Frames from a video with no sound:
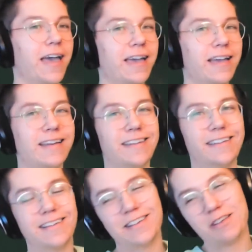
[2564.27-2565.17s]
And
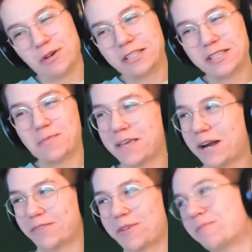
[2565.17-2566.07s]
recently, being on
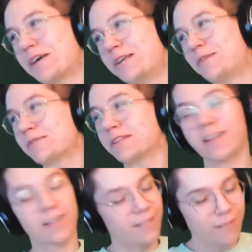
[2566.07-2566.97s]
front page, we were
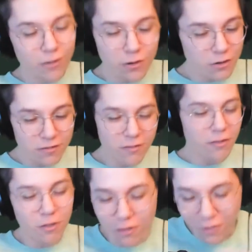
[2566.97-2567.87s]
like,
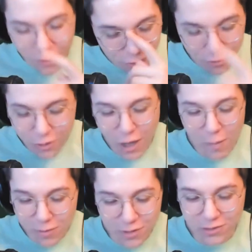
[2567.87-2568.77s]
You're
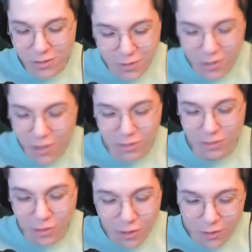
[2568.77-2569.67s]
copying CDN the
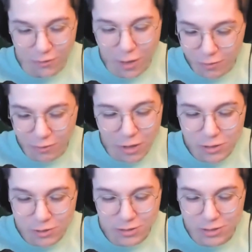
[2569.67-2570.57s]
Third. Why don't
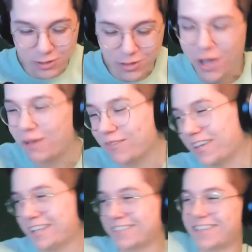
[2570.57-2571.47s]
you just stop? And
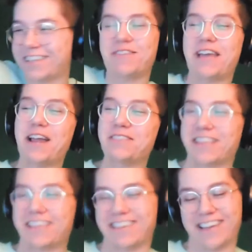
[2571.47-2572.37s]
it's like, man, I've
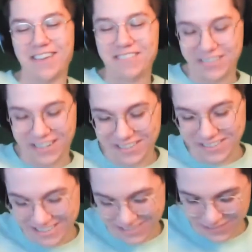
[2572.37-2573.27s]
been trying to do
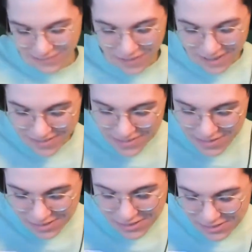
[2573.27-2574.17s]
this since before I even knew what
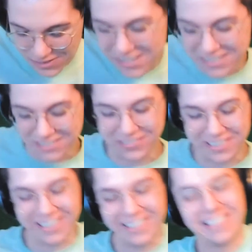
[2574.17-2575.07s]
Twitch was. But like,